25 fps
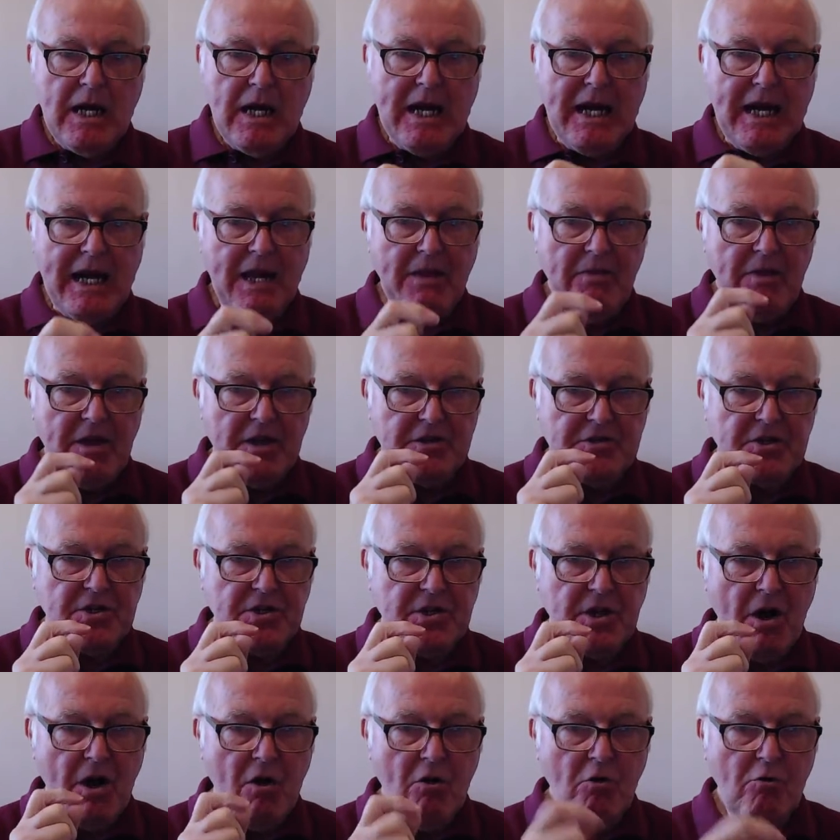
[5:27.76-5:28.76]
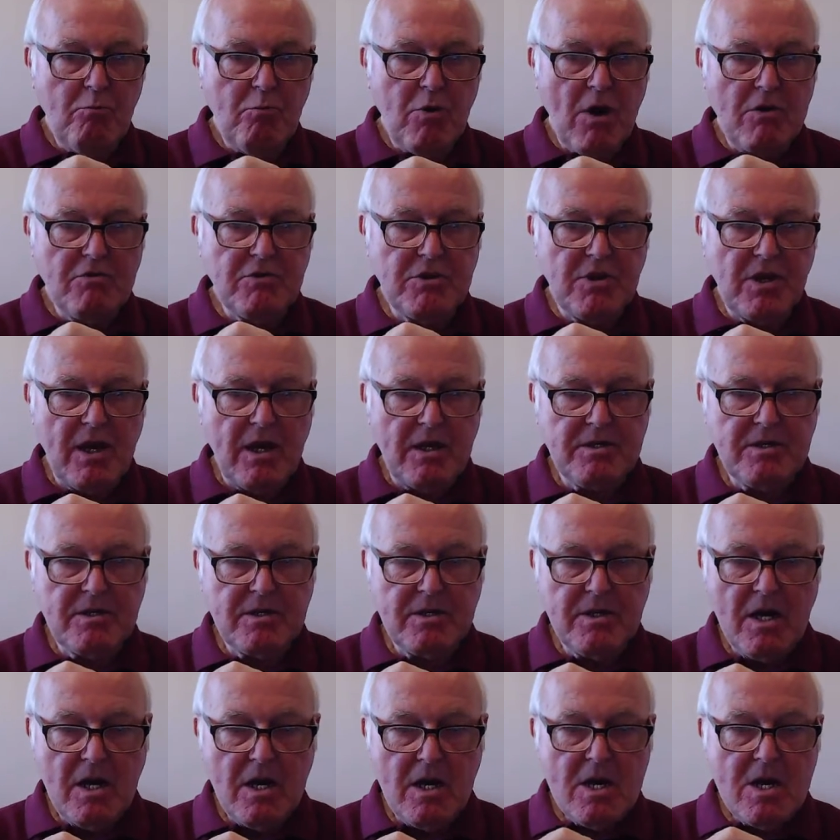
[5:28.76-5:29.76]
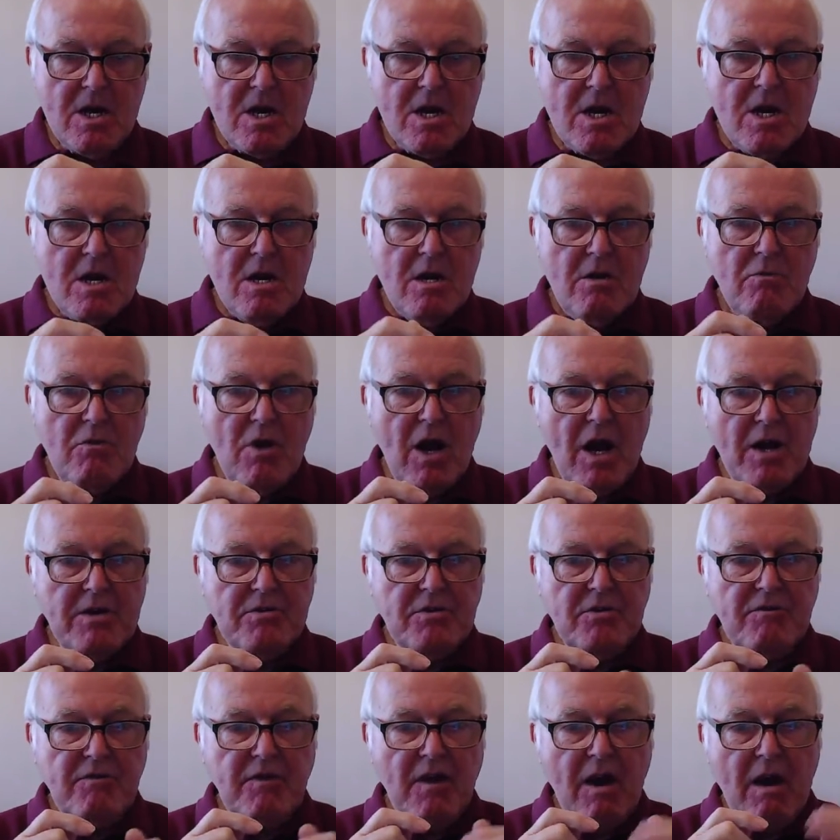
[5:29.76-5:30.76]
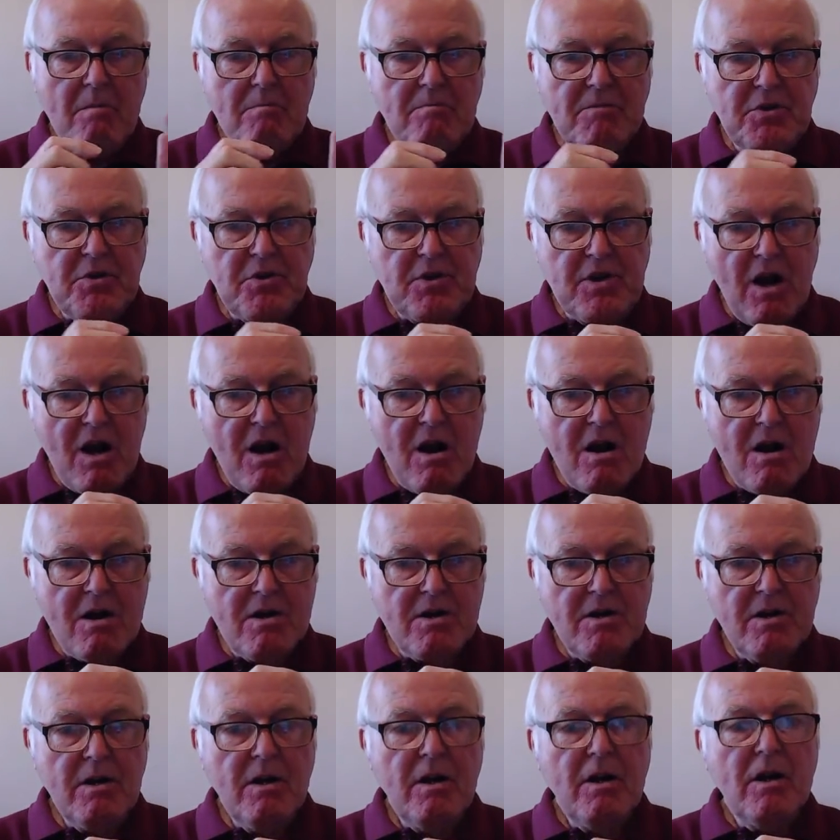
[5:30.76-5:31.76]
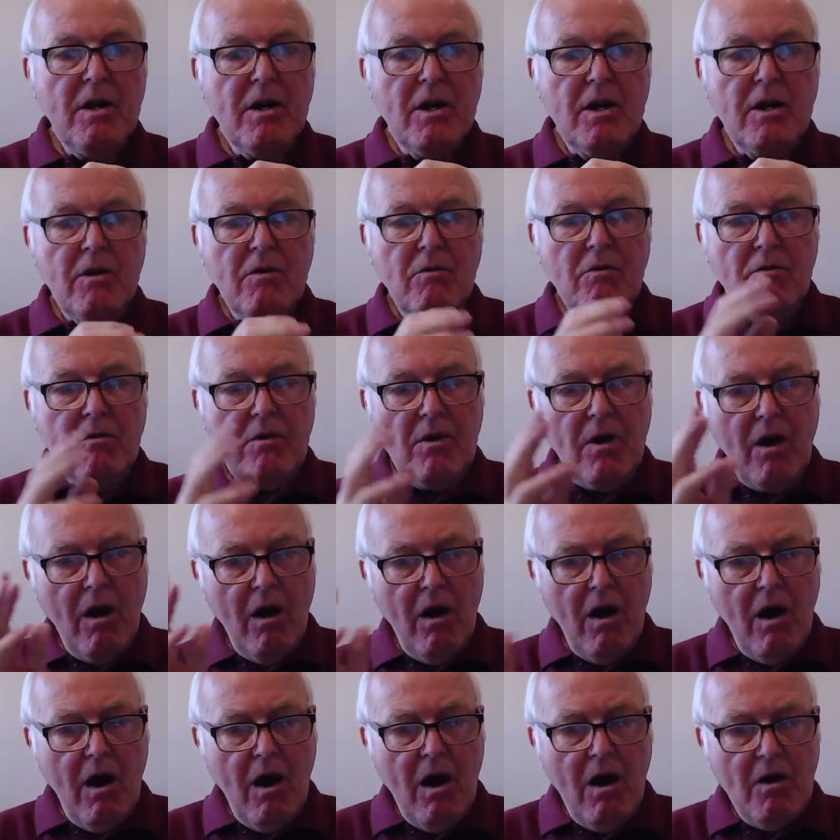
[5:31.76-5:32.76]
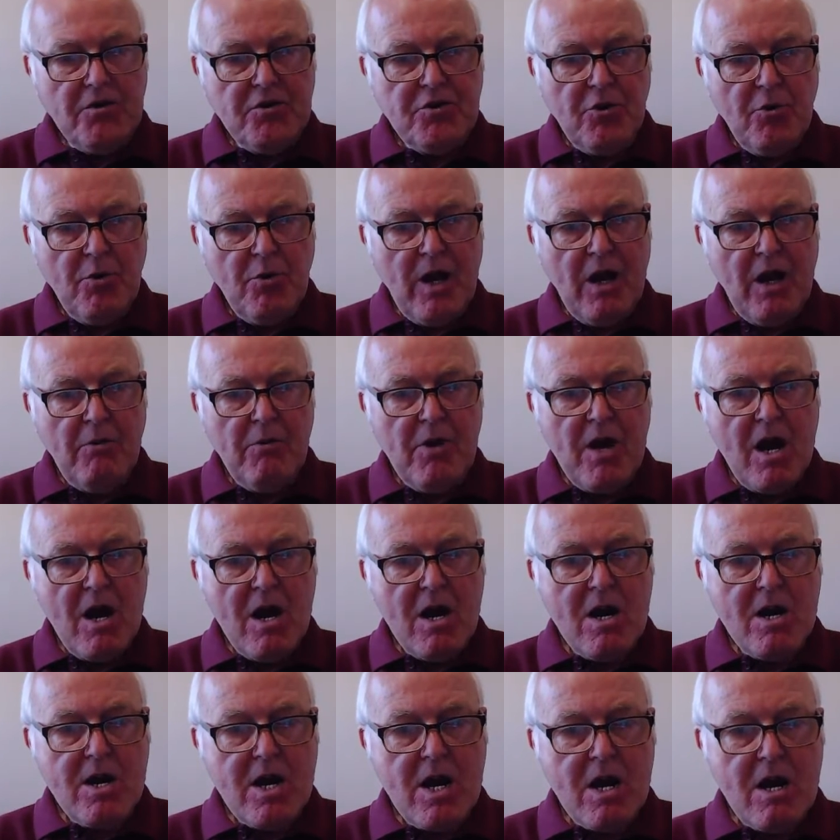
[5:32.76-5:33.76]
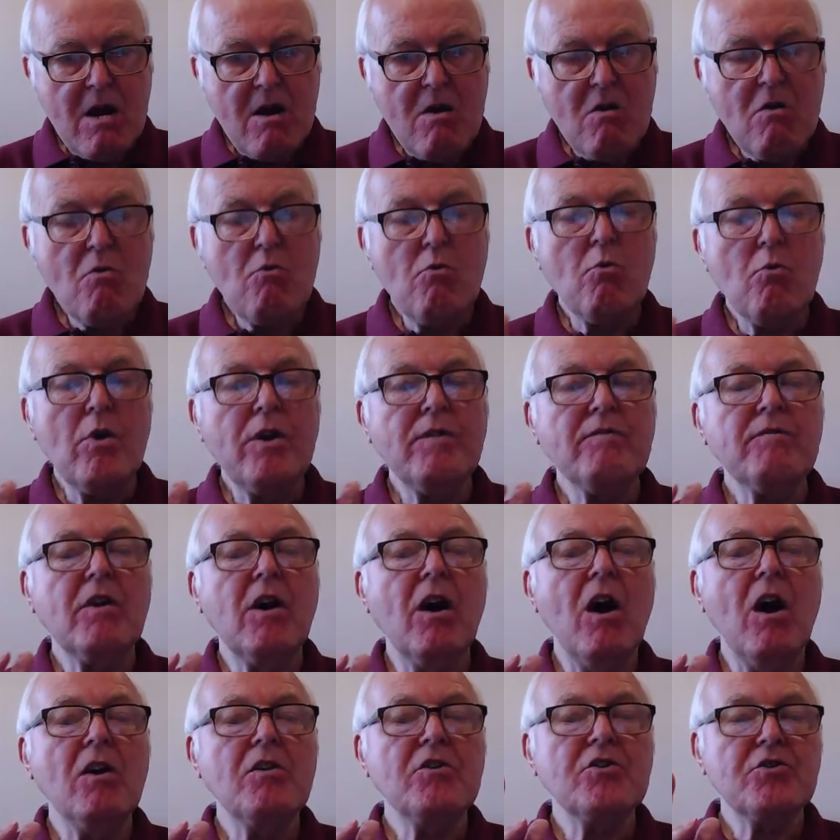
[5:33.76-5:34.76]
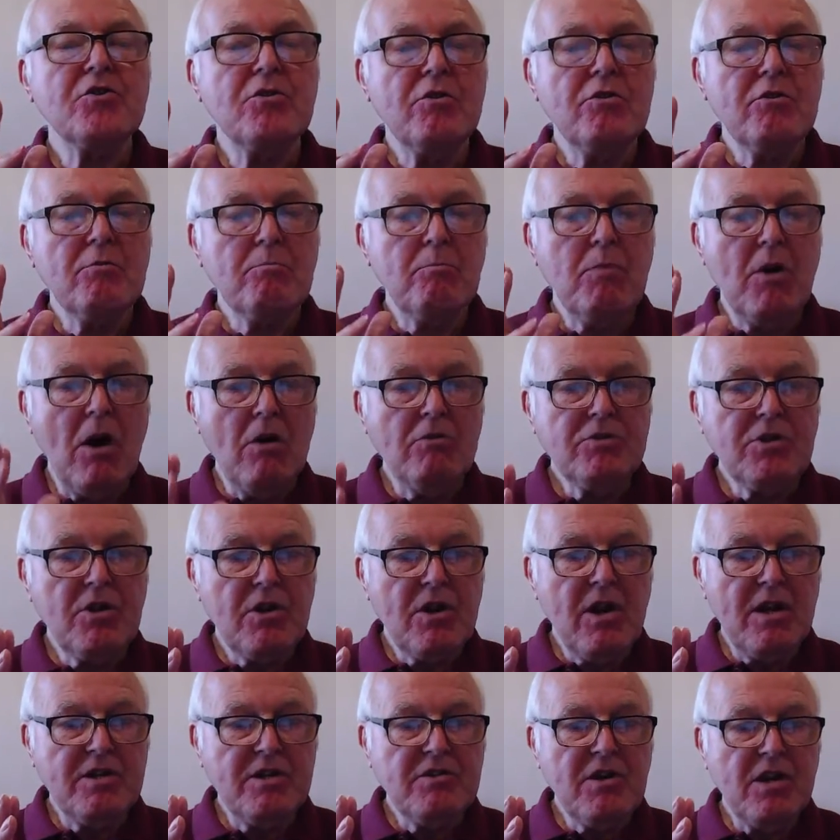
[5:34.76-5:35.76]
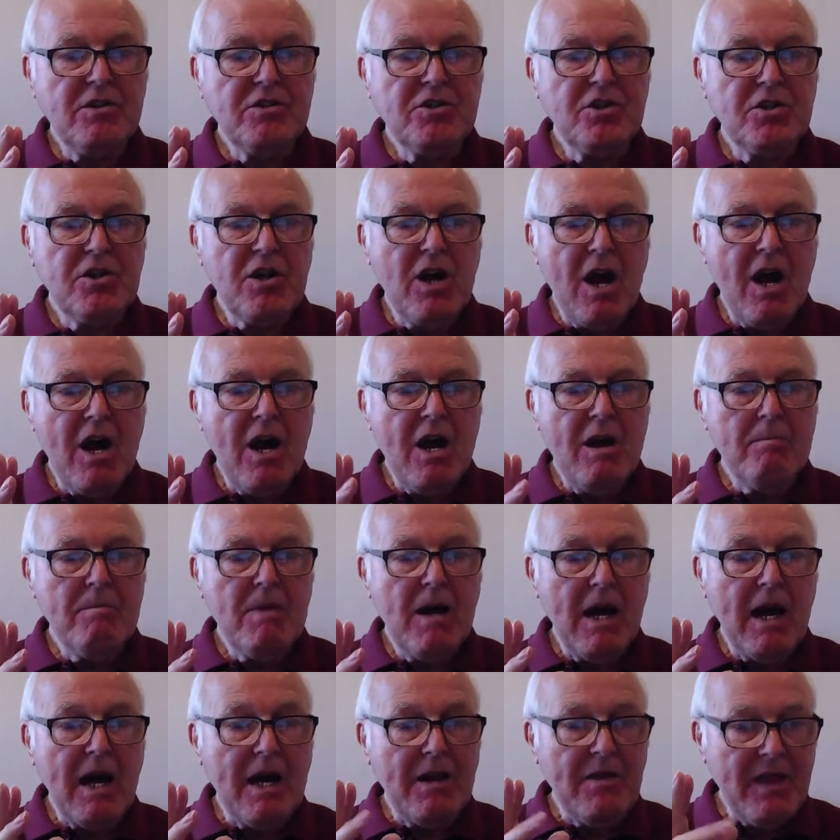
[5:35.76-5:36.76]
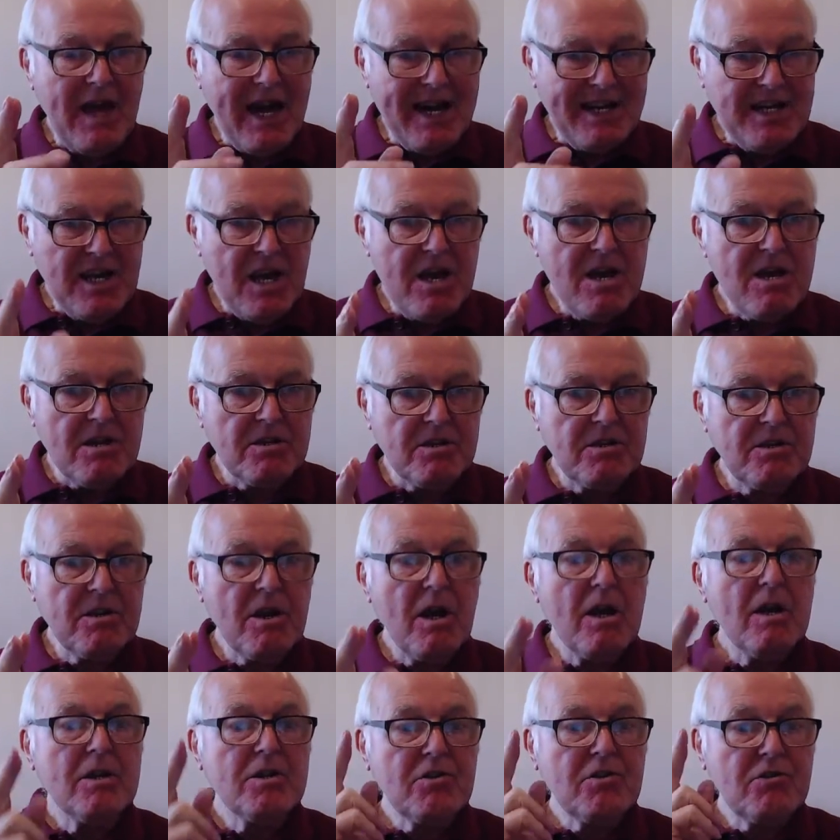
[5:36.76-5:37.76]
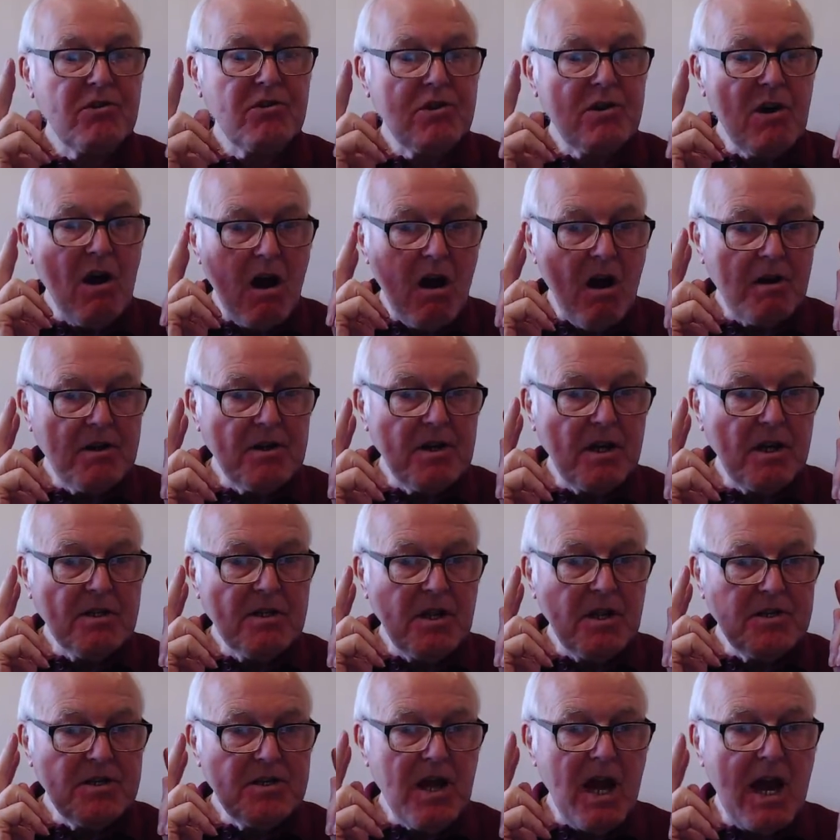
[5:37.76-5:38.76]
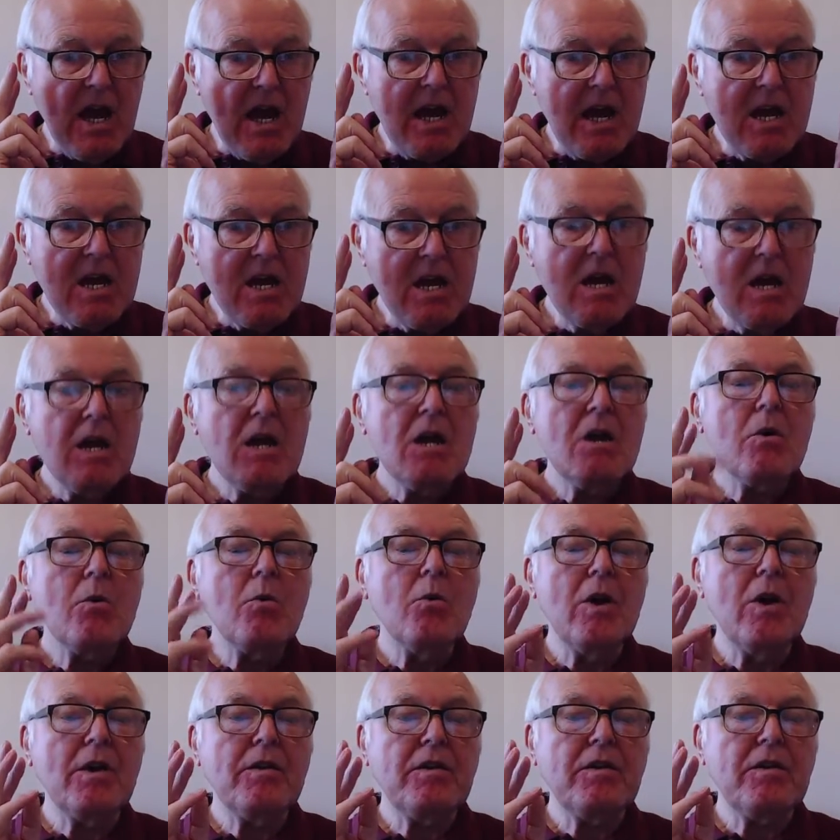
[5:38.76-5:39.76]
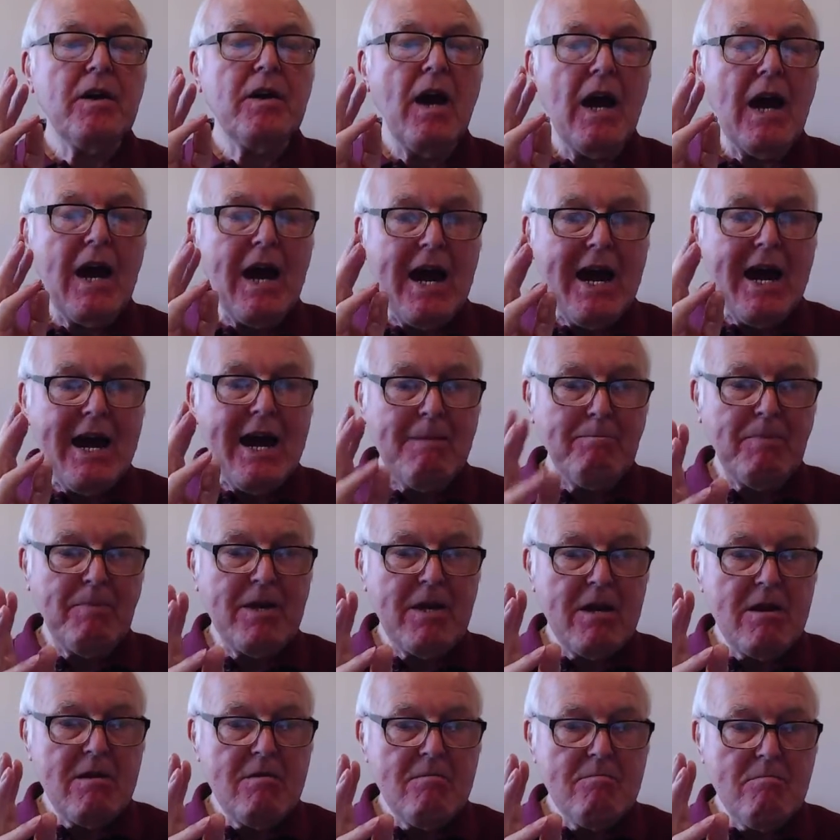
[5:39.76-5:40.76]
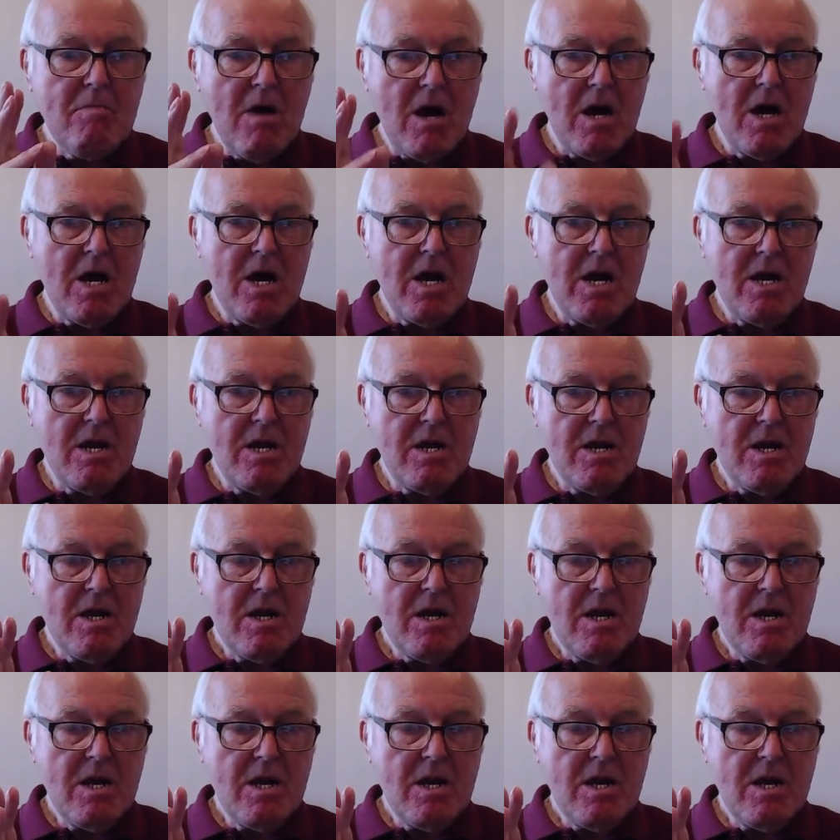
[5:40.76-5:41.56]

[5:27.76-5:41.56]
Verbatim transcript: And this is the whole process. Right, from start on to where we are now, we've gone through the process each time, and that is starting the day with a happy mind.